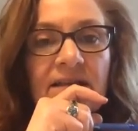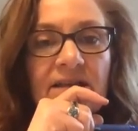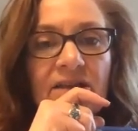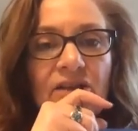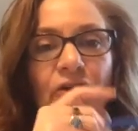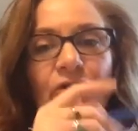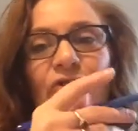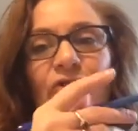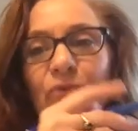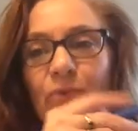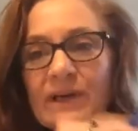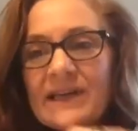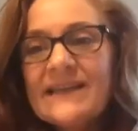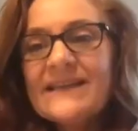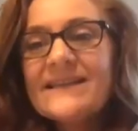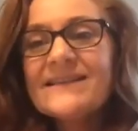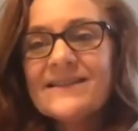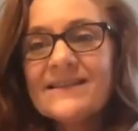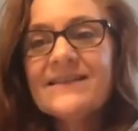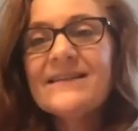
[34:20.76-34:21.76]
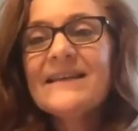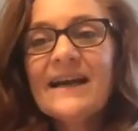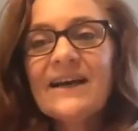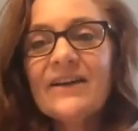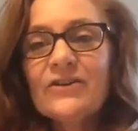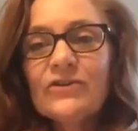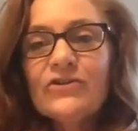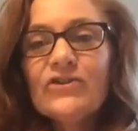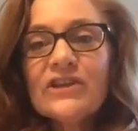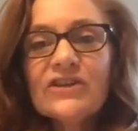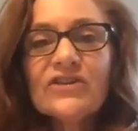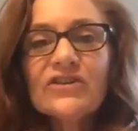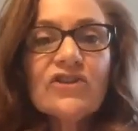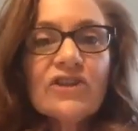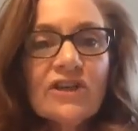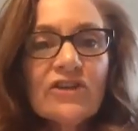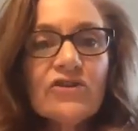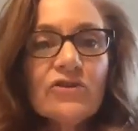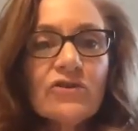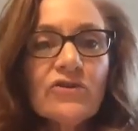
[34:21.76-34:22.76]
Your 3s. Yeah, you just
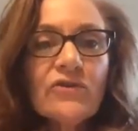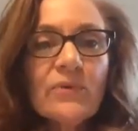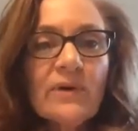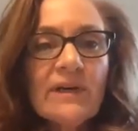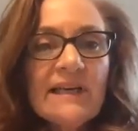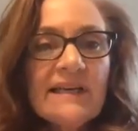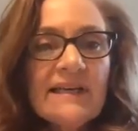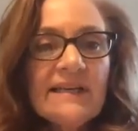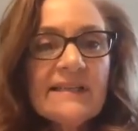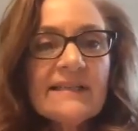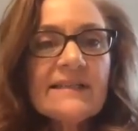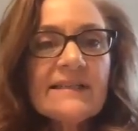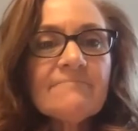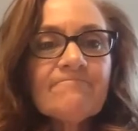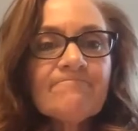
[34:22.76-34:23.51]
checked your 3s.